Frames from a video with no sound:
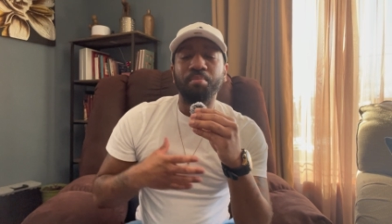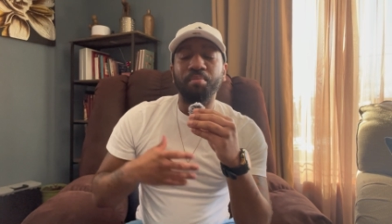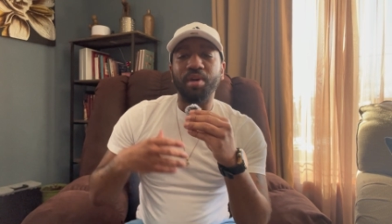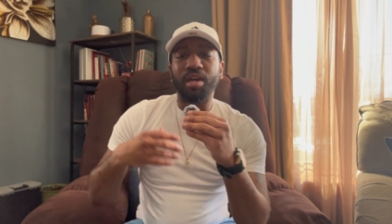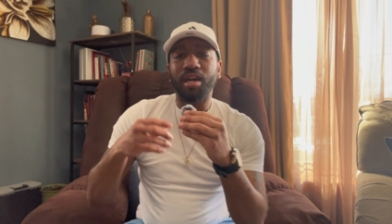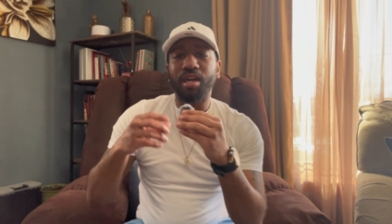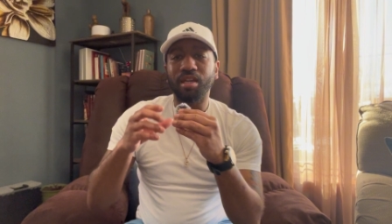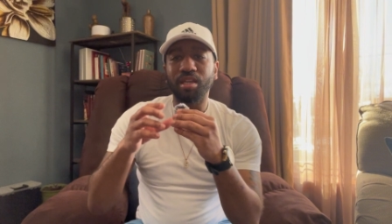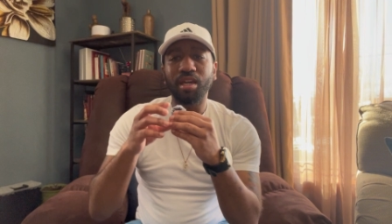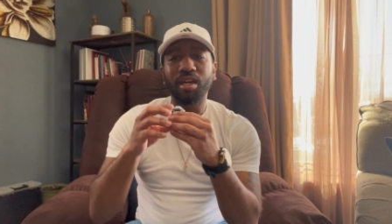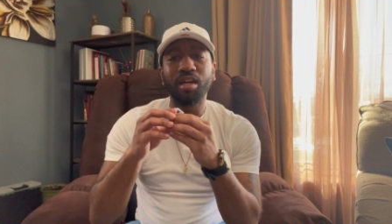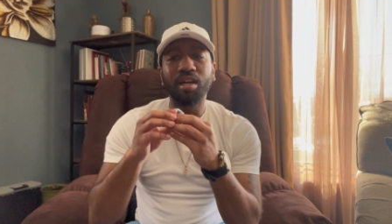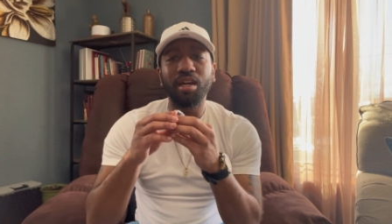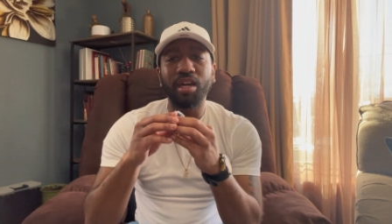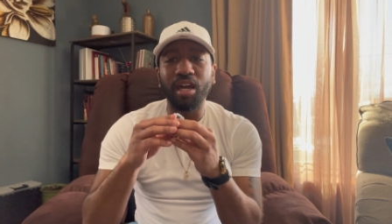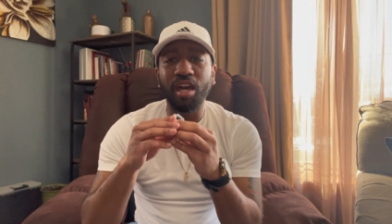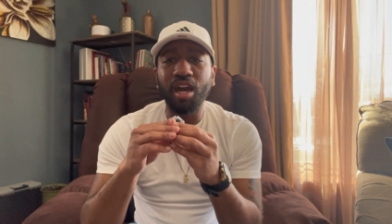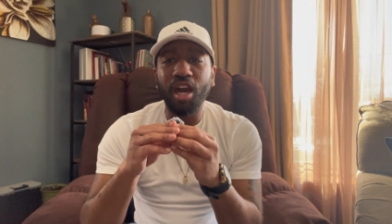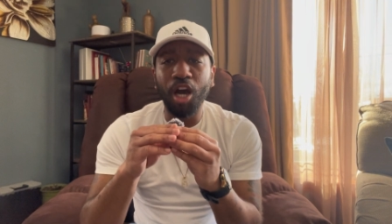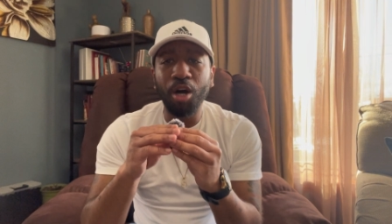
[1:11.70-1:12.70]
And yeah,
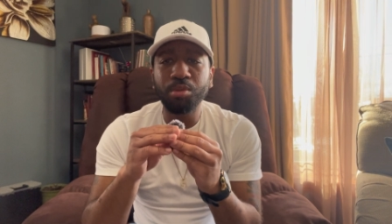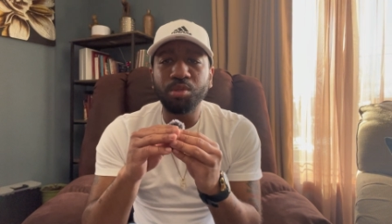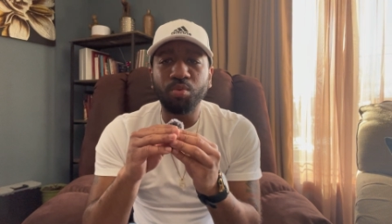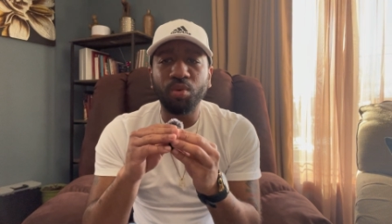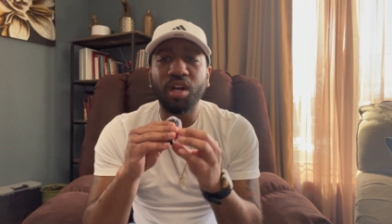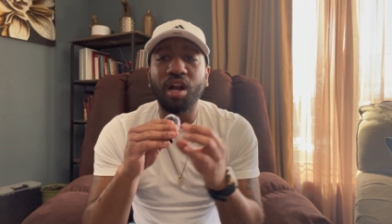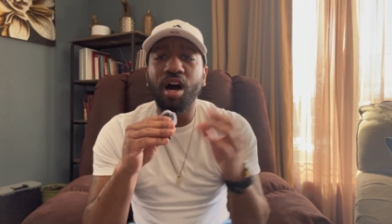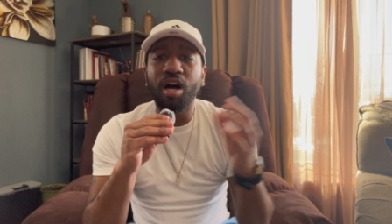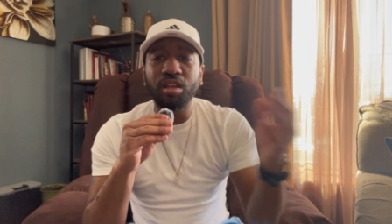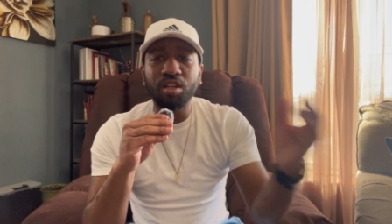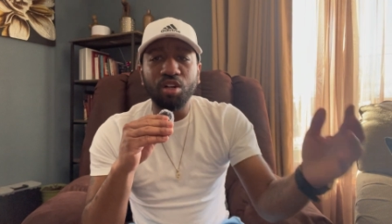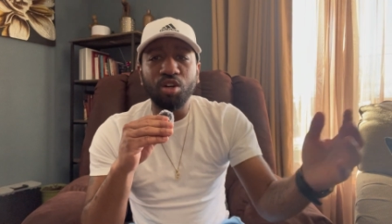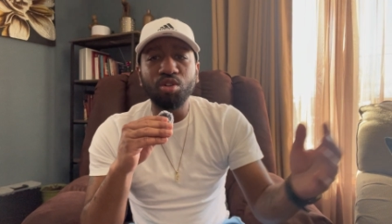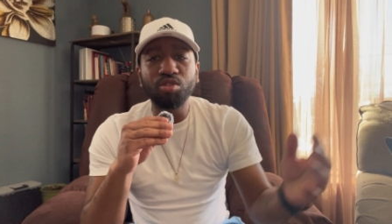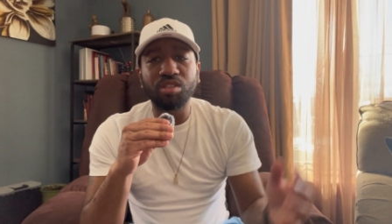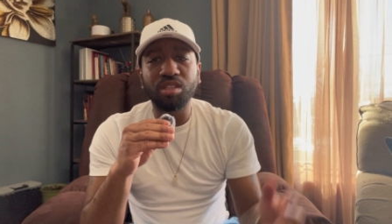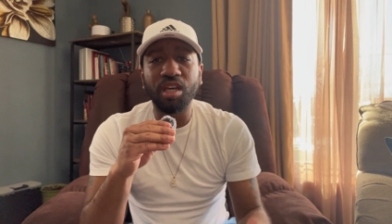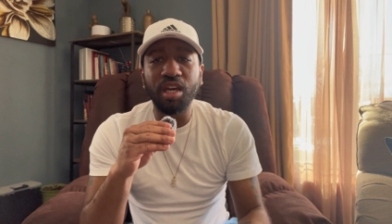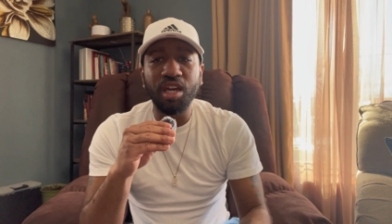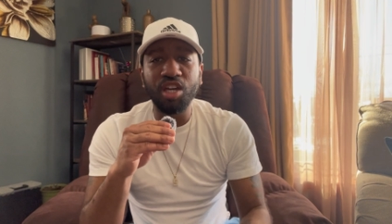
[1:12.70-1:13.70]
it helps with all of
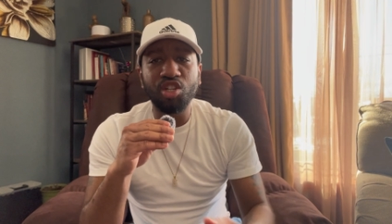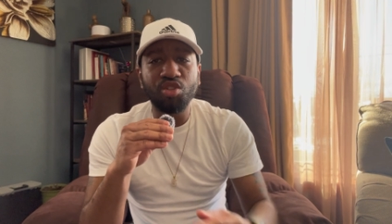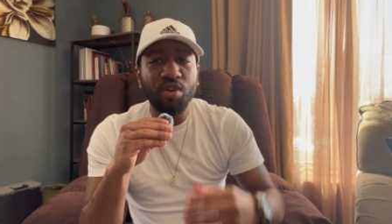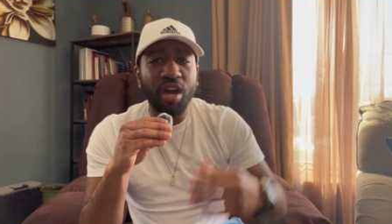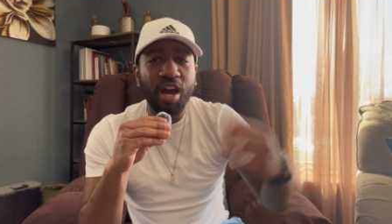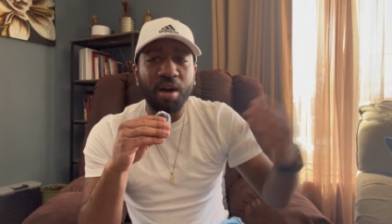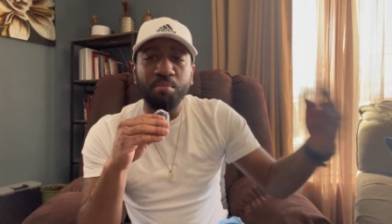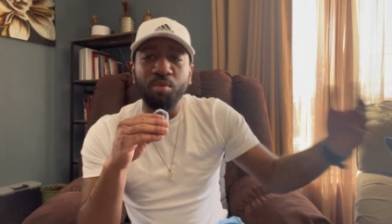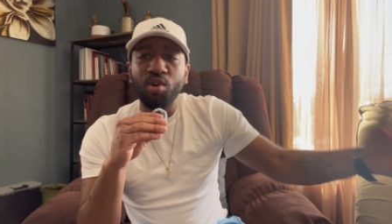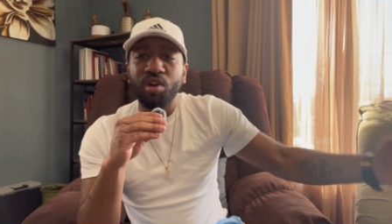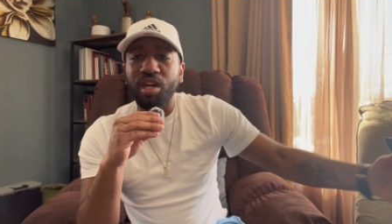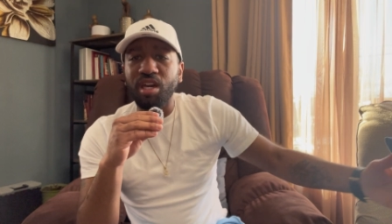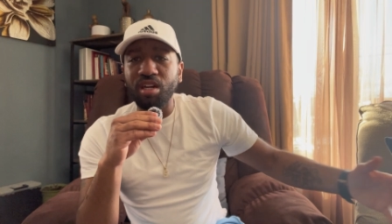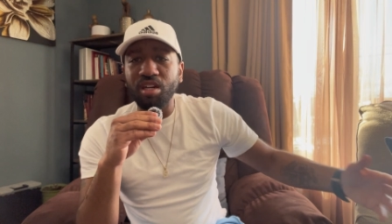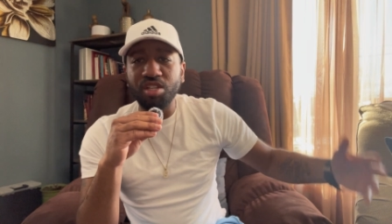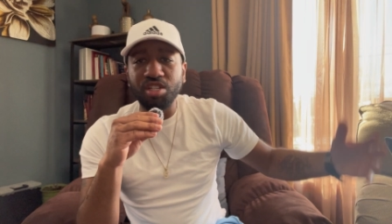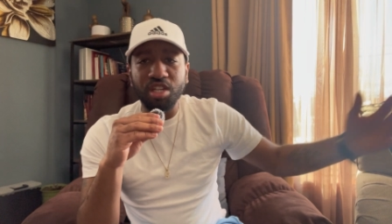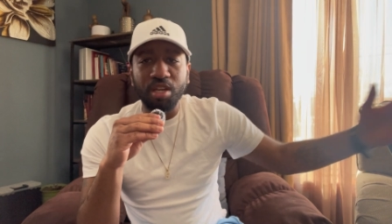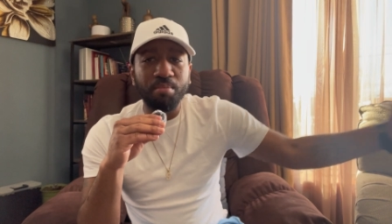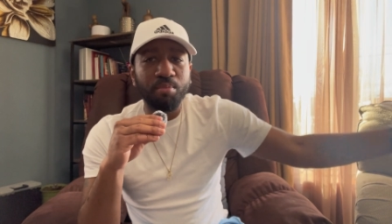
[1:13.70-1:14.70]
those things. You have more
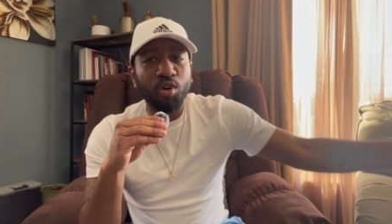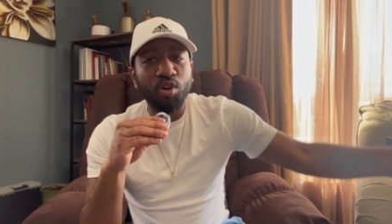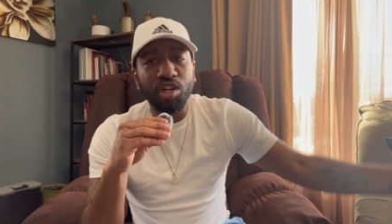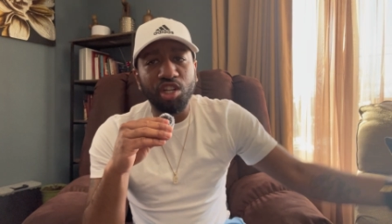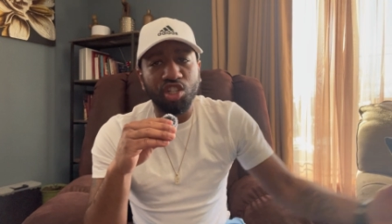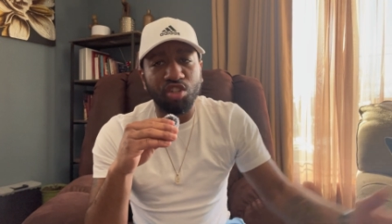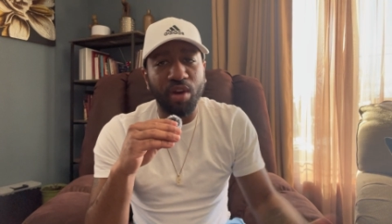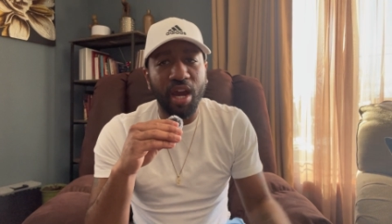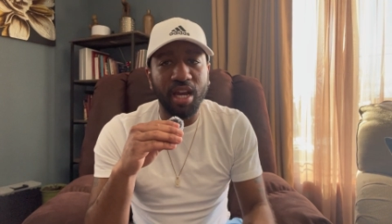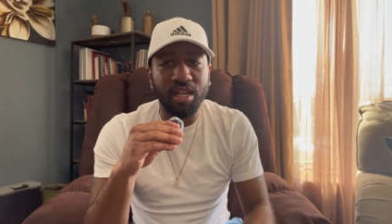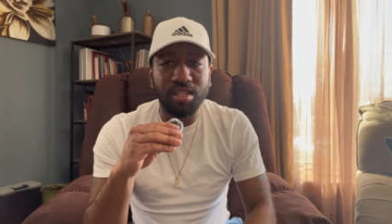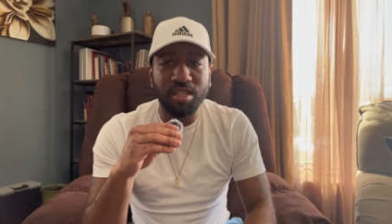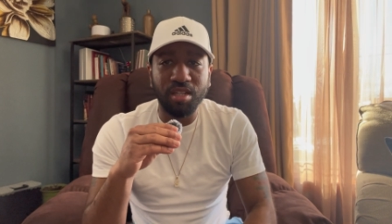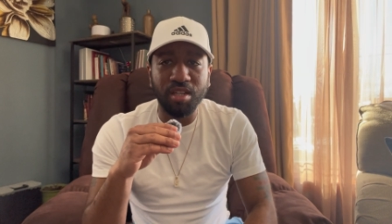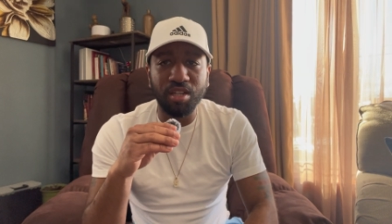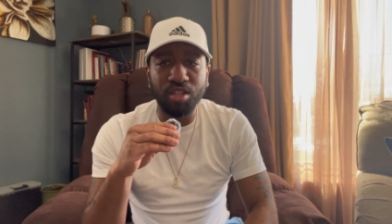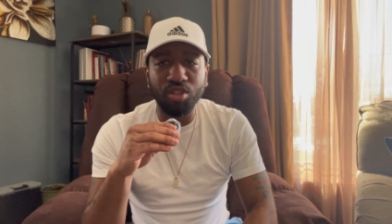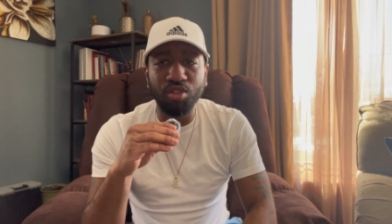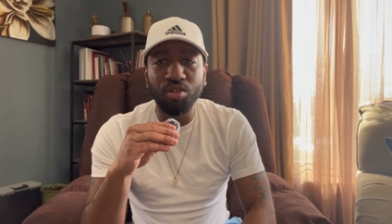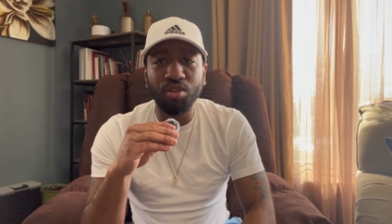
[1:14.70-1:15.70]
energy, more
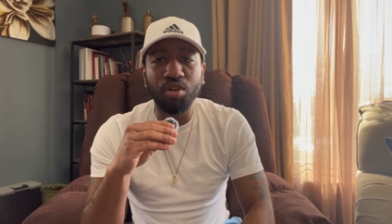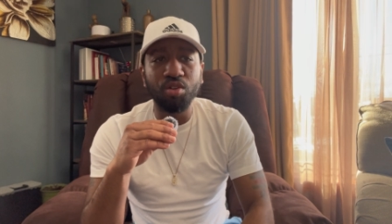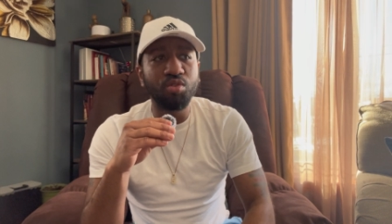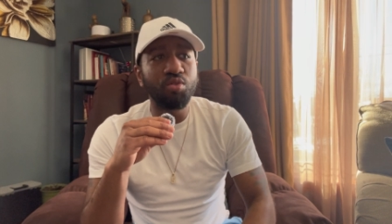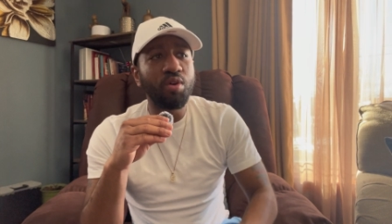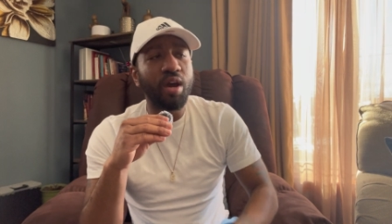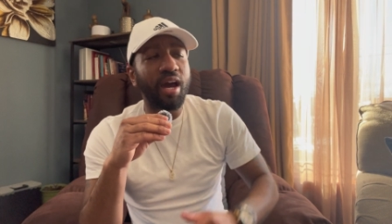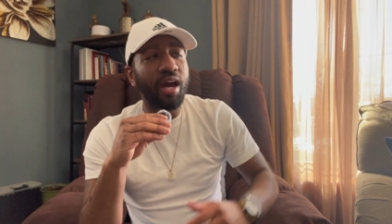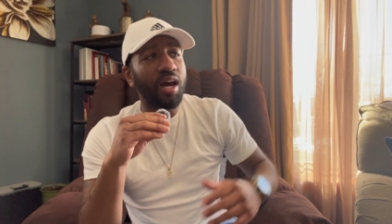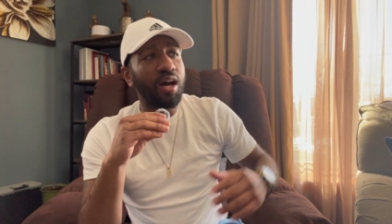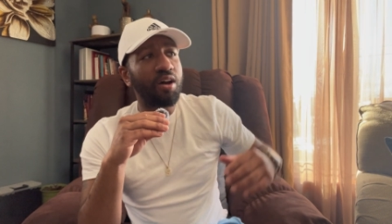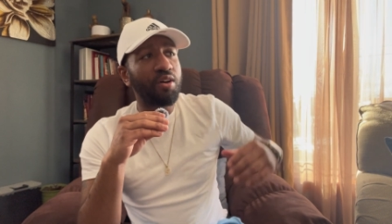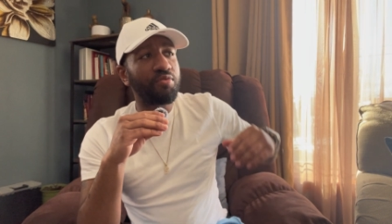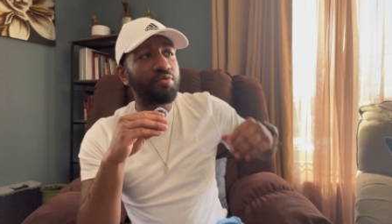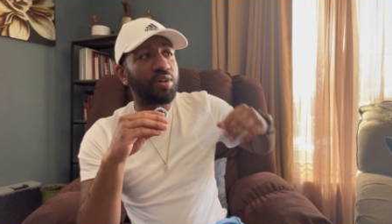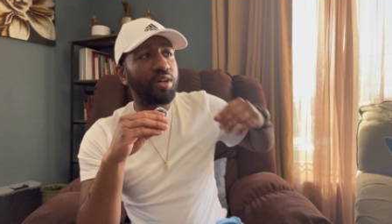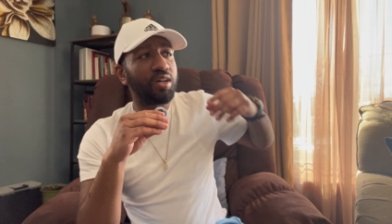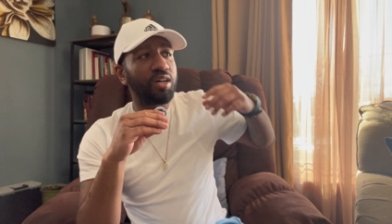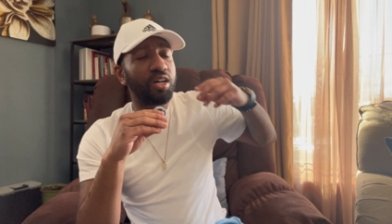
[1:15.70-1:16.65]
attraction. You know, you have,